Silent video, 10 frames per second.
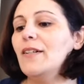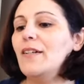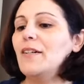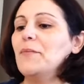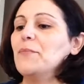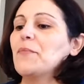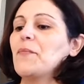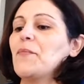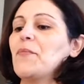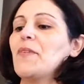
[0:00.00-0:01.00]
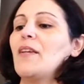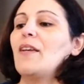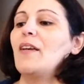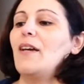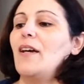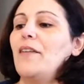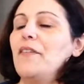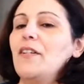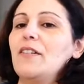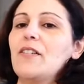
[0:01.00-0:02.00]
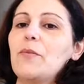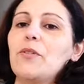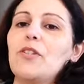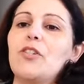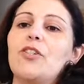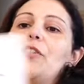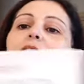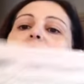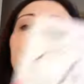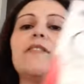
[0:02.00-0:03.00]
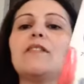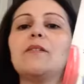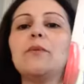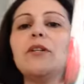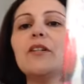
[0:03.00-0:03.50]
And then I just wanted to show you this as well.